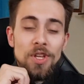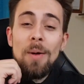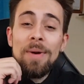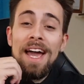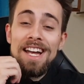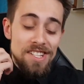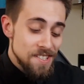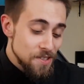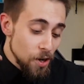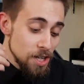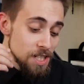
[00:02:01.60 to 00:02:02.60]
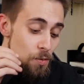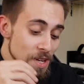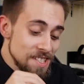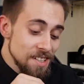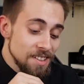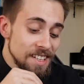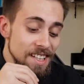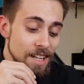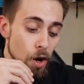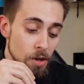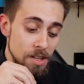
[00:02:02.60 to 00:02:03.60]
the op cache stores recently
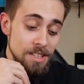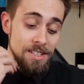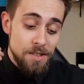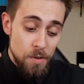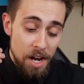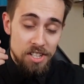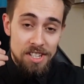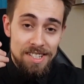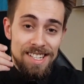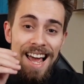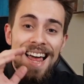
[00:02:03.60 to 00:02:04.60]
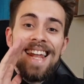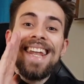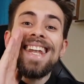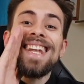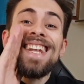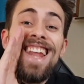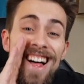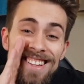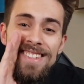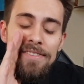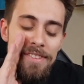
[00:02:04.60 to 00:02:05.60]
decoded instructions,
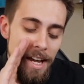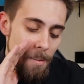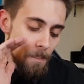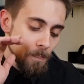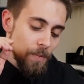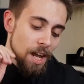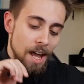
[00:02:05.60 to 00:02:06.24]
lots of them.